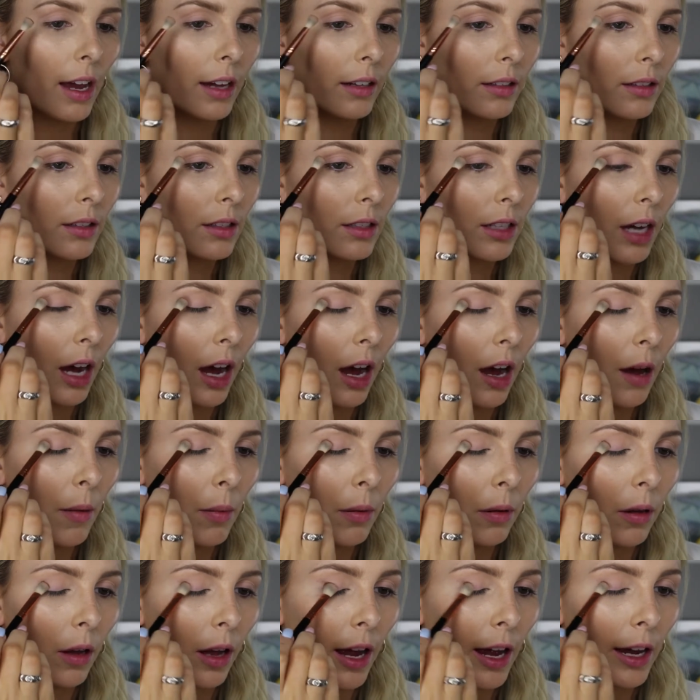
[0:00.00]
and
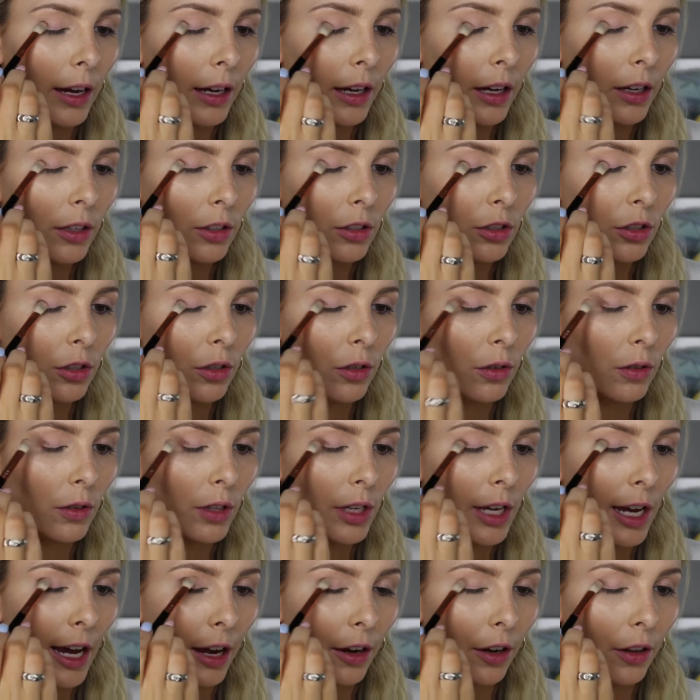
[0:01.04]
start applying it to
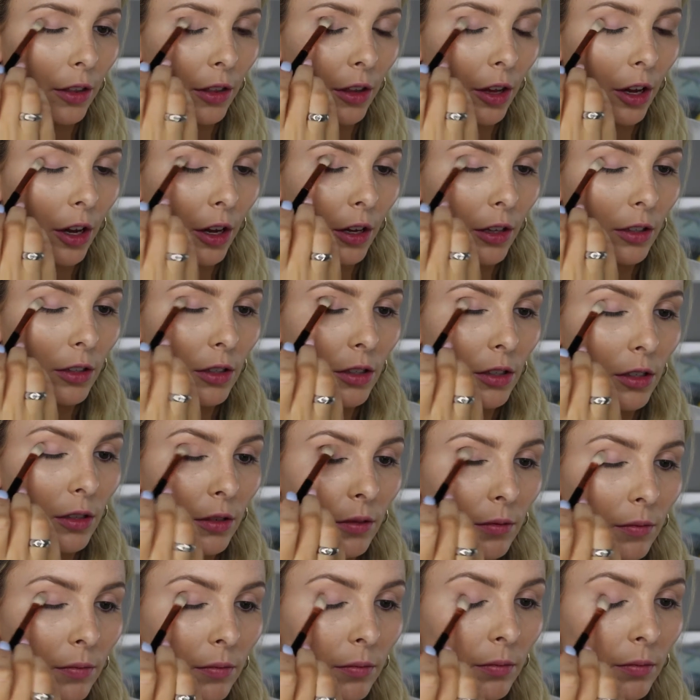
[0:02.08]
the outer thirds.